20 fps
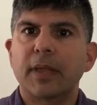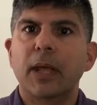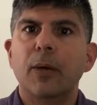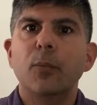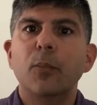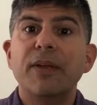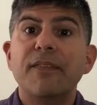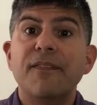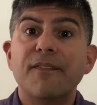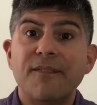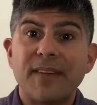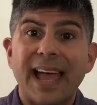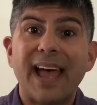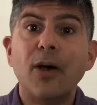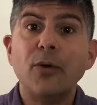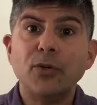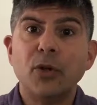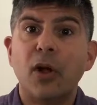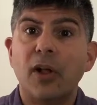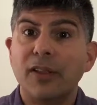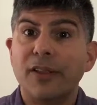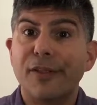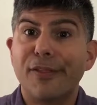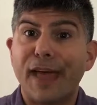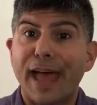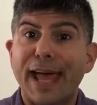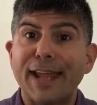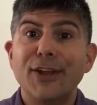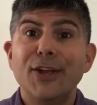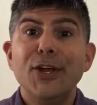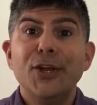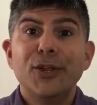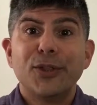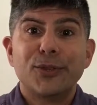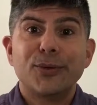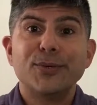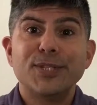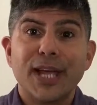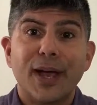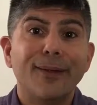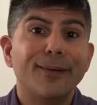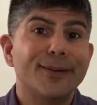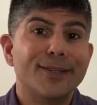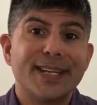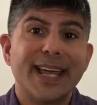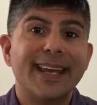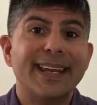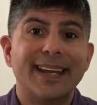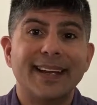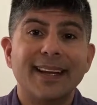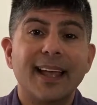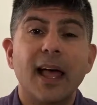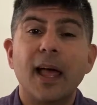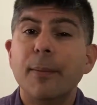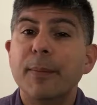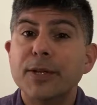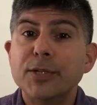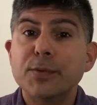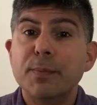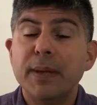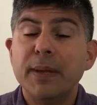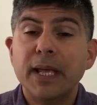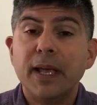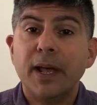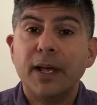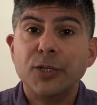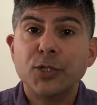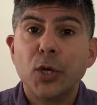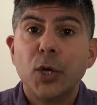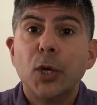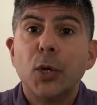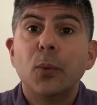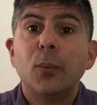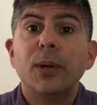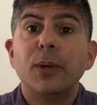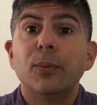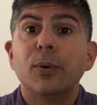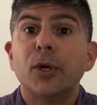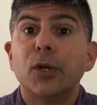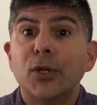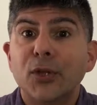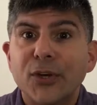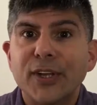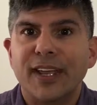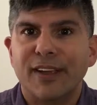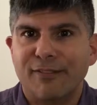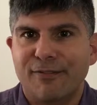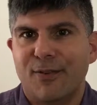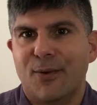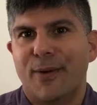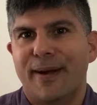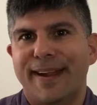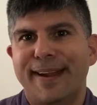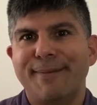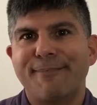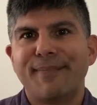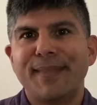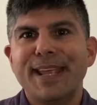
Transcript: And we found all of that through teller data and comments because we were looking for it.